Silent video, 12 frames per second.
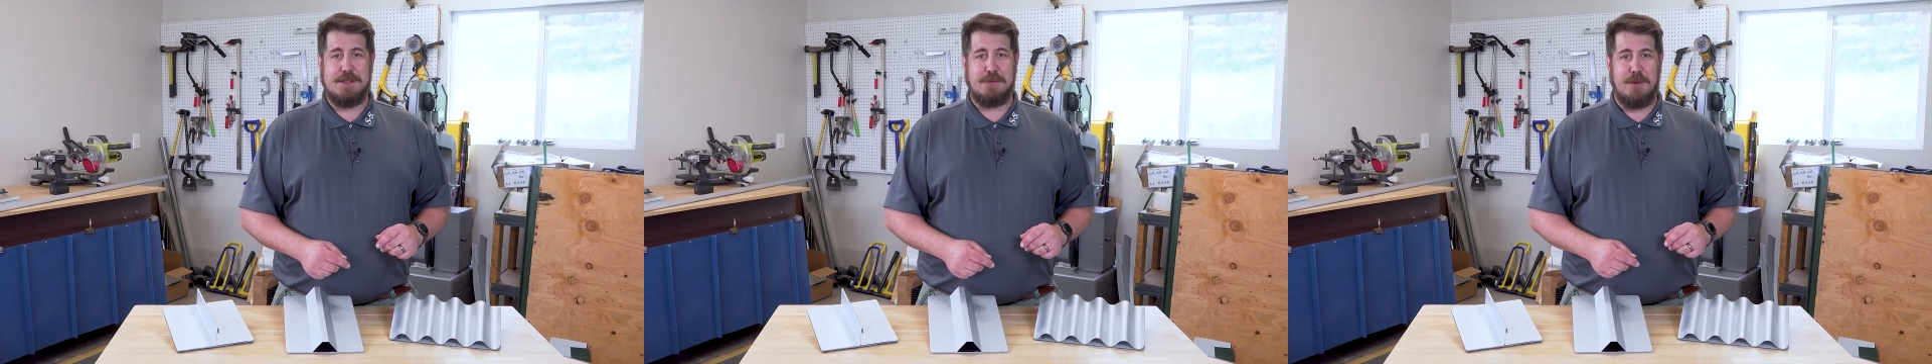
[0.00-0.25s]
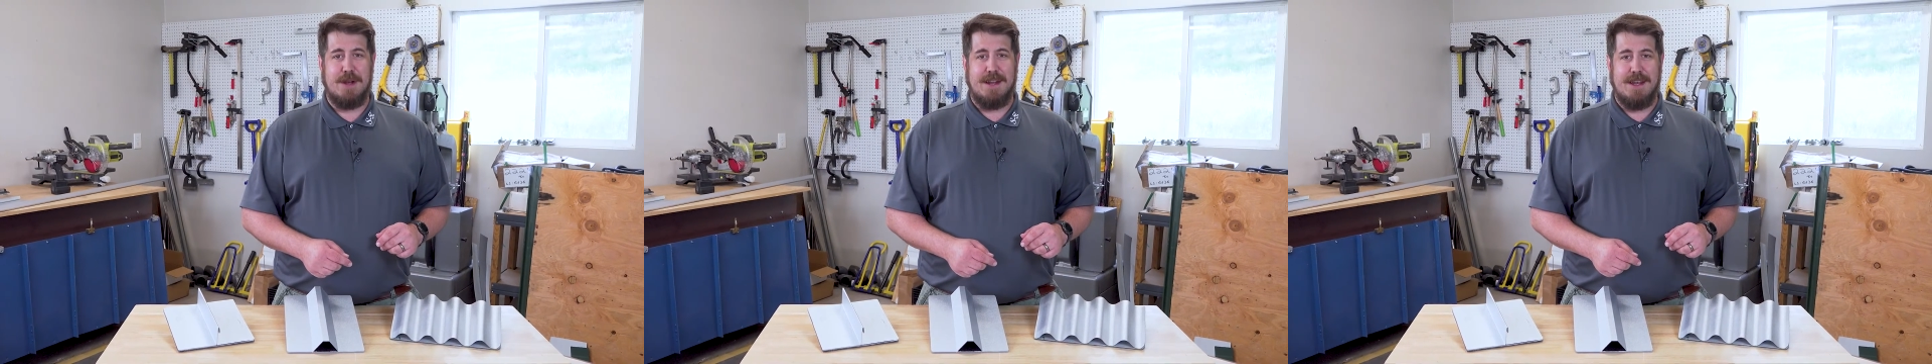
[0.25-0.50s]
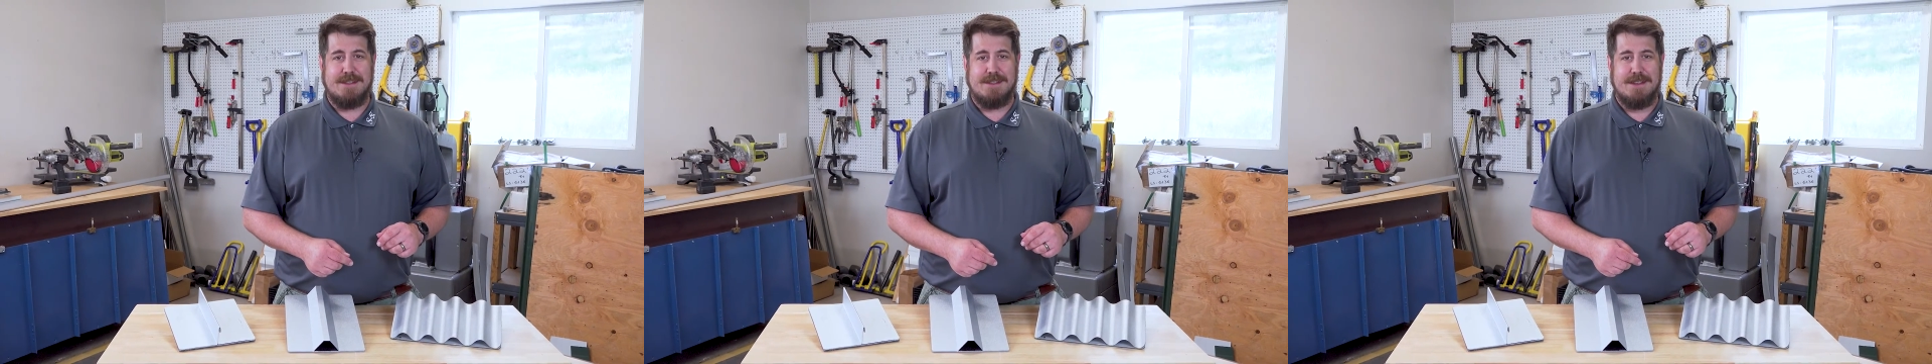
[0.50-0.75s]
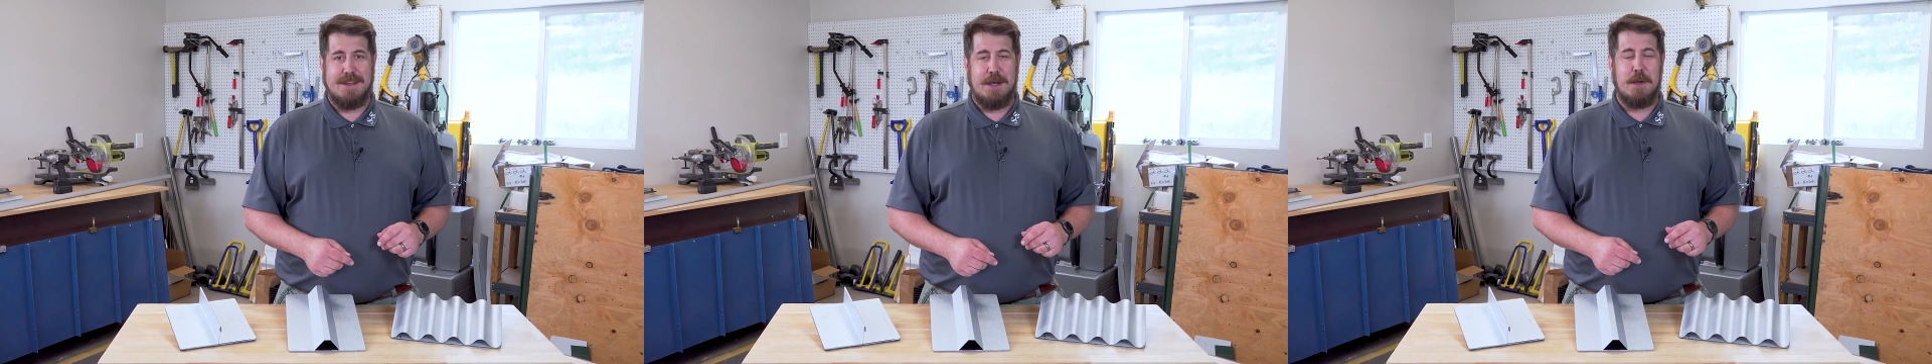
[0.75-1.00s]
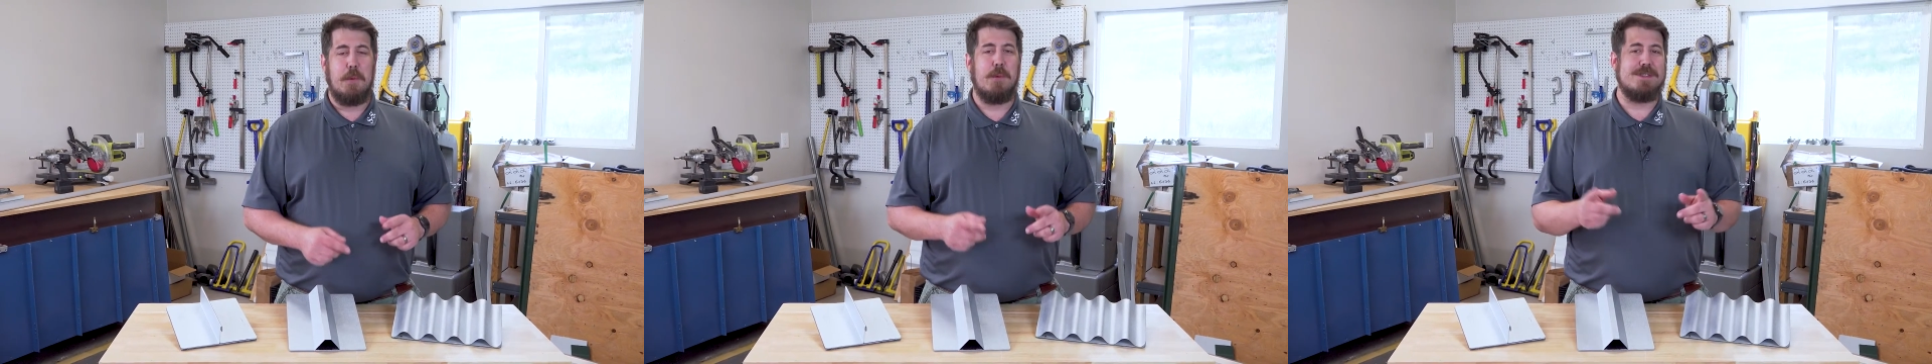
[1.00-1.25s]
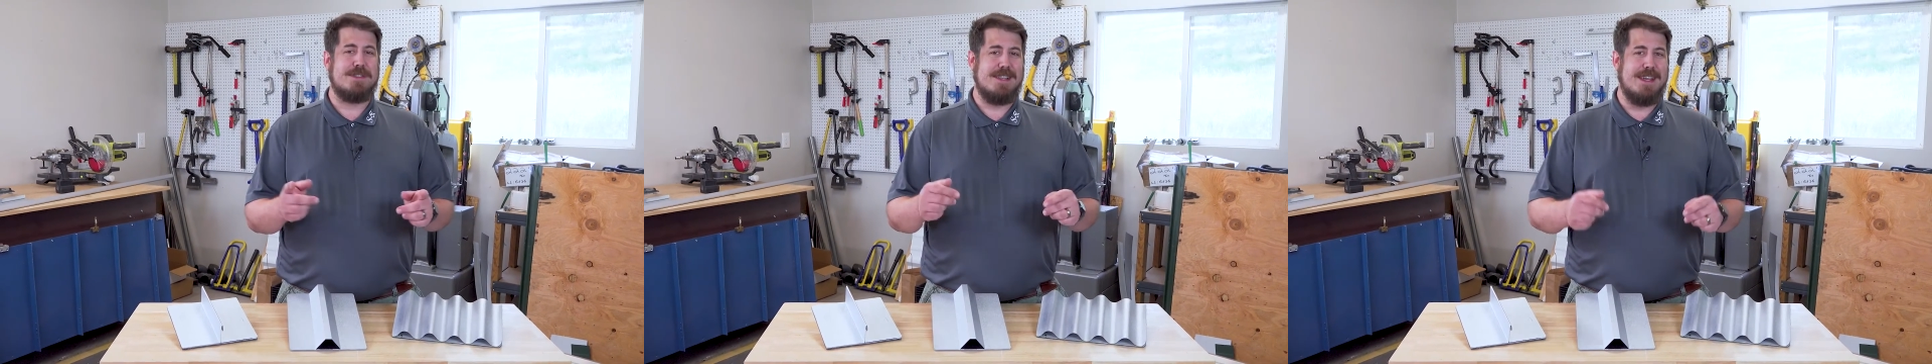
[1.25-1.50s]
us what it is.
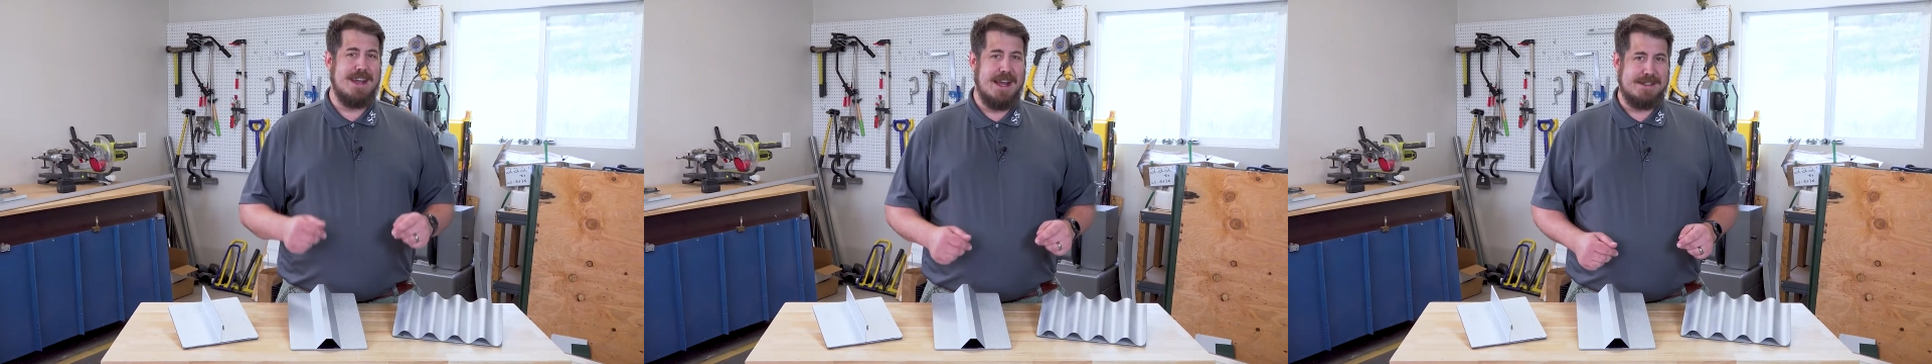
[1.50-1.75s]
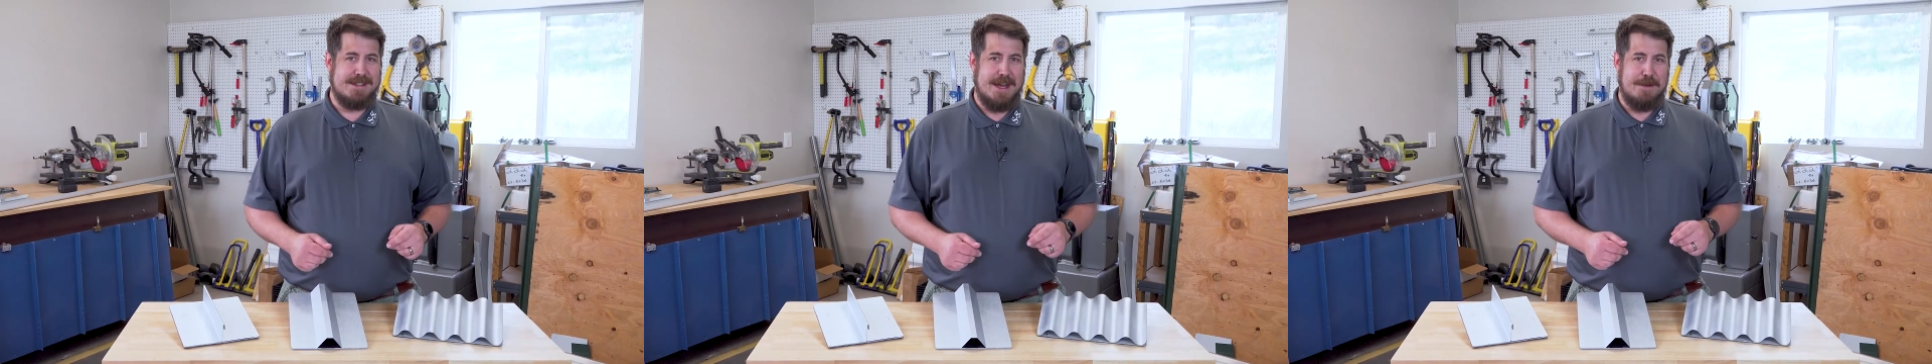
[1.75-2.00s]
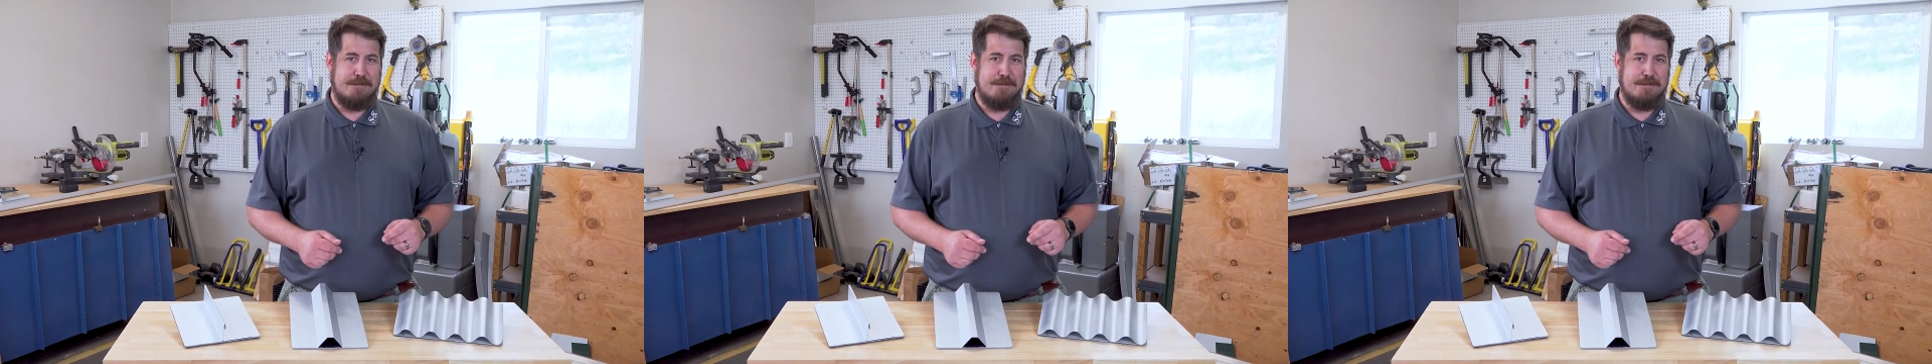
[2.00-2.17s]
We'll see you next time.